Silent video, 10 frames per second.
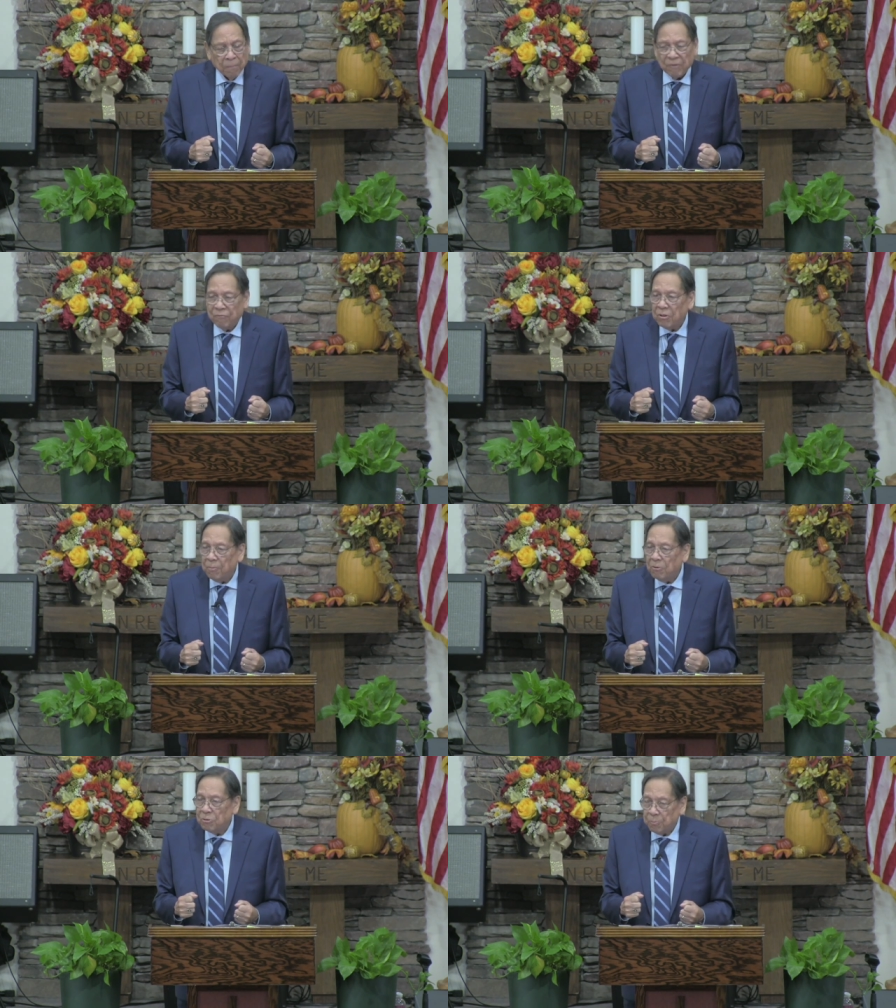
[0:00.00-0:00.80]
But for
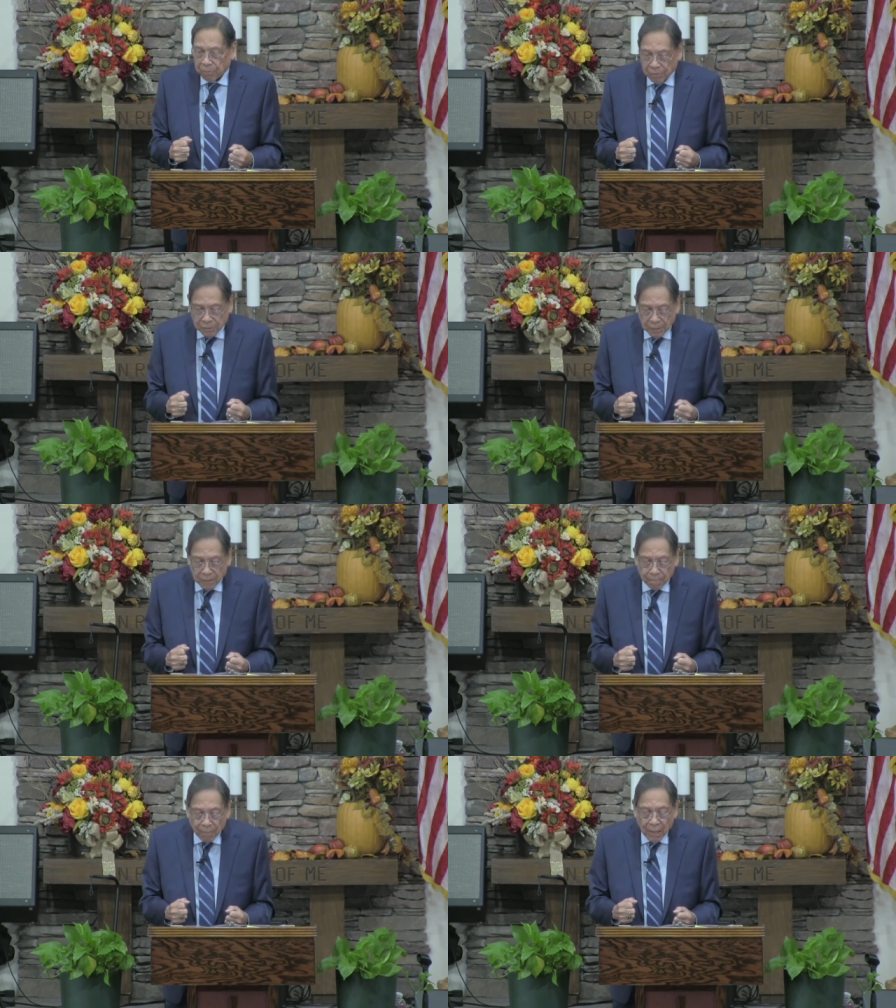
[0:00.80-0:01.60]
the most
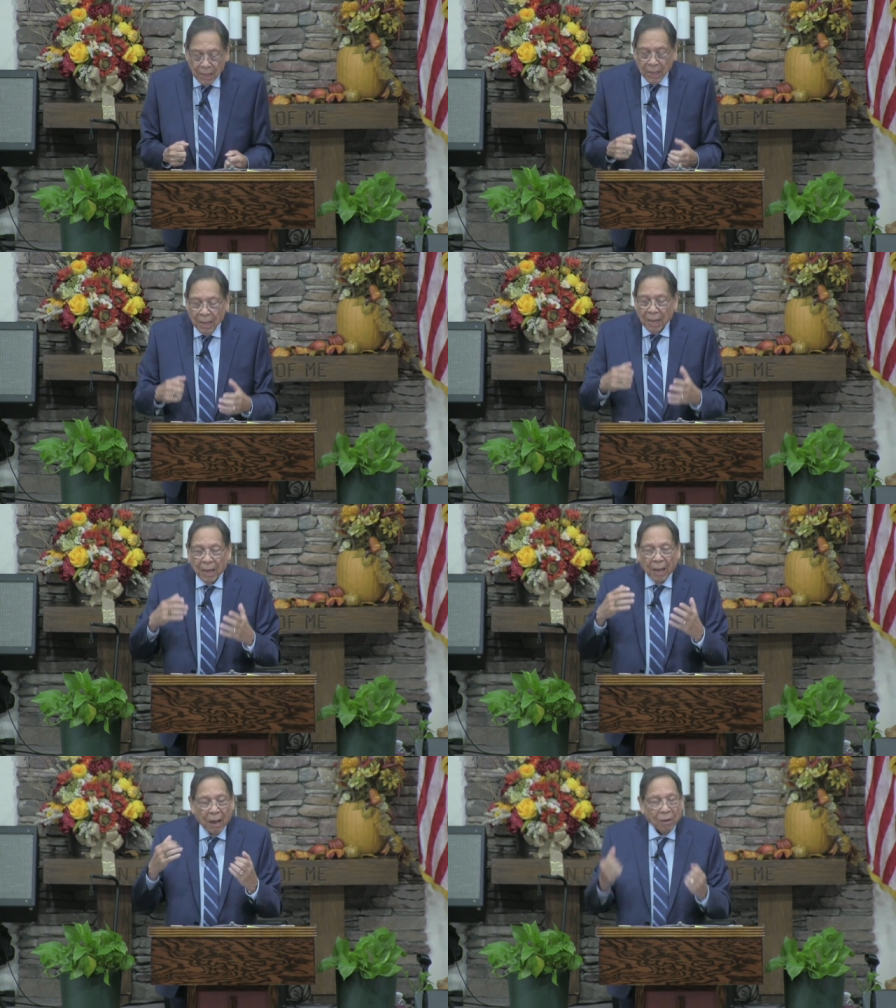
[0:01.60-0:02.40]
portion,
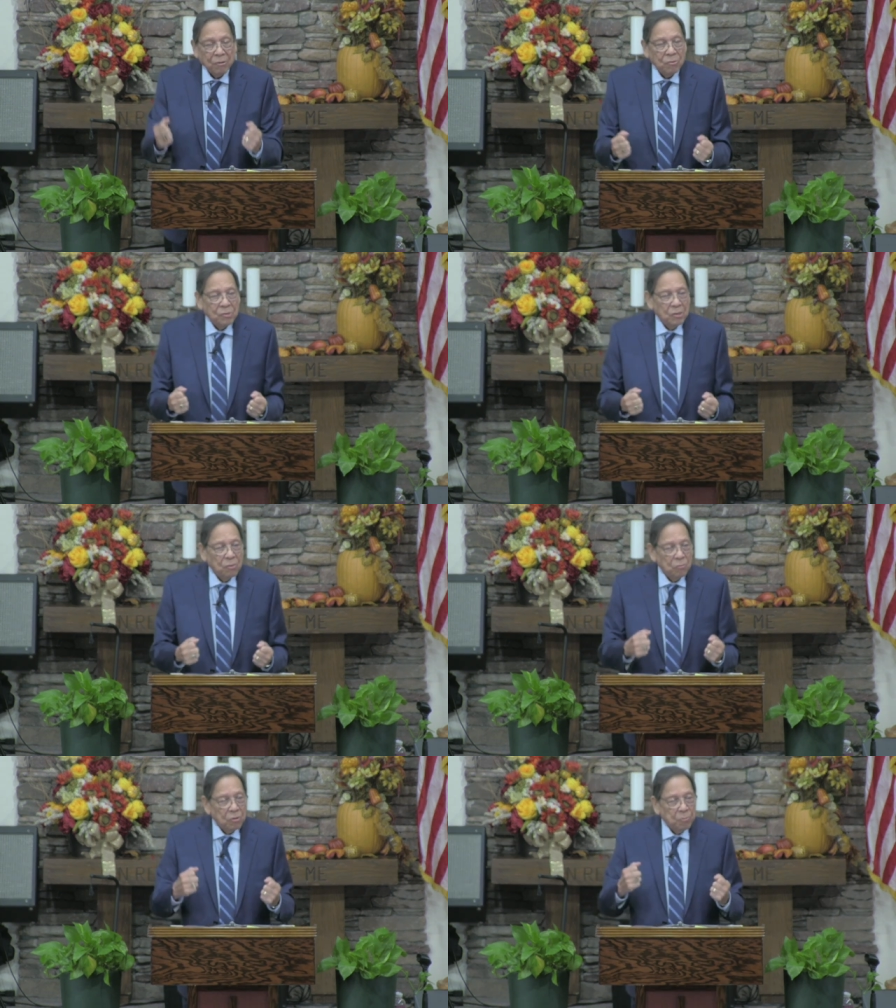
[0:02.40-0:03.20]
how you
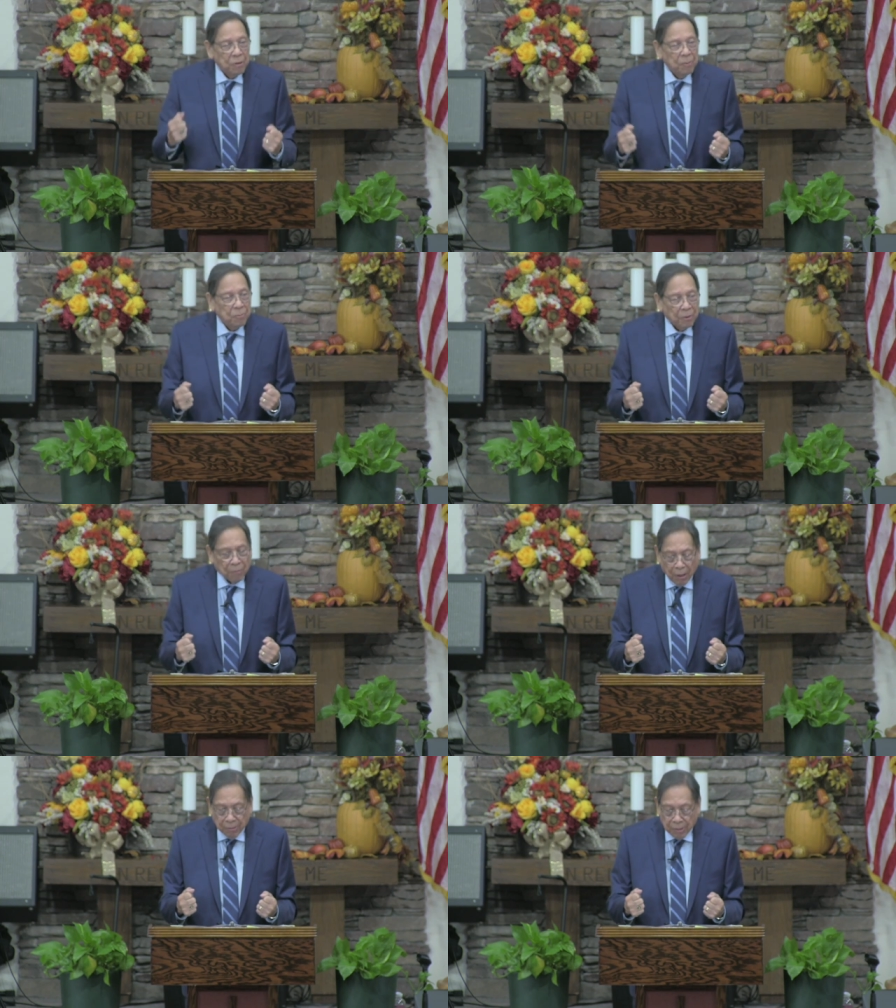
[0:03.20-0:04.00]
deal with people
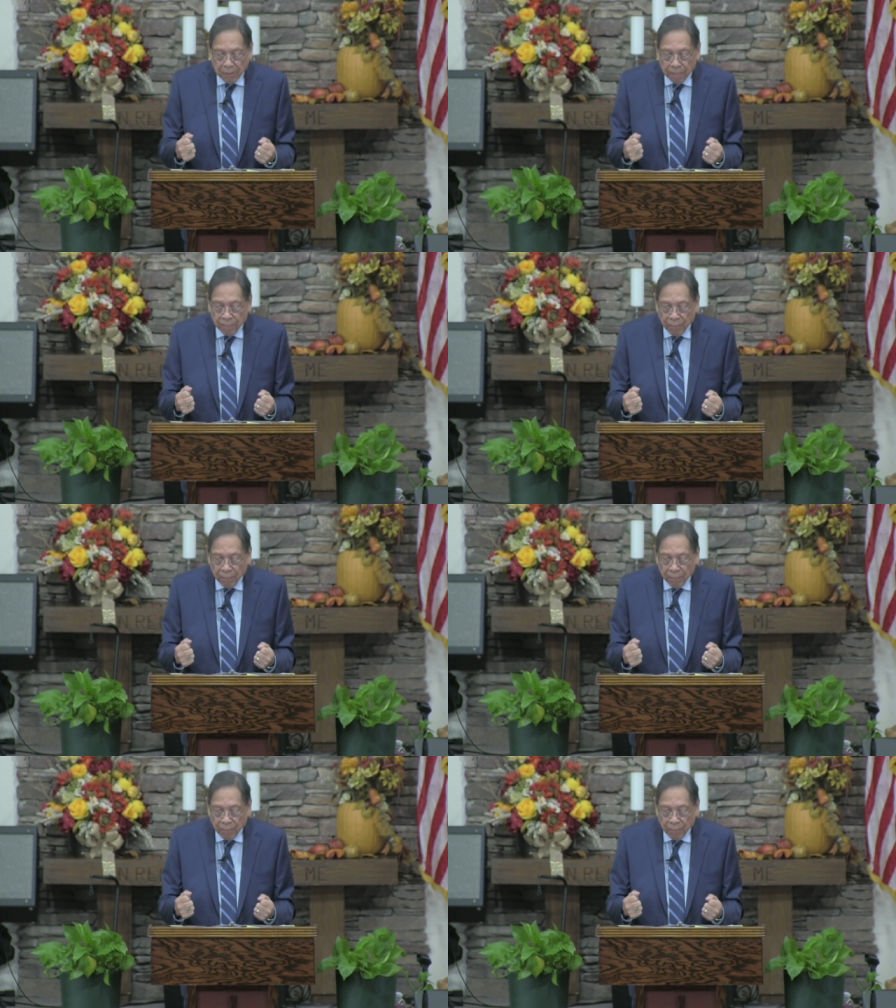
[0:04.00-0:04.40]
around you,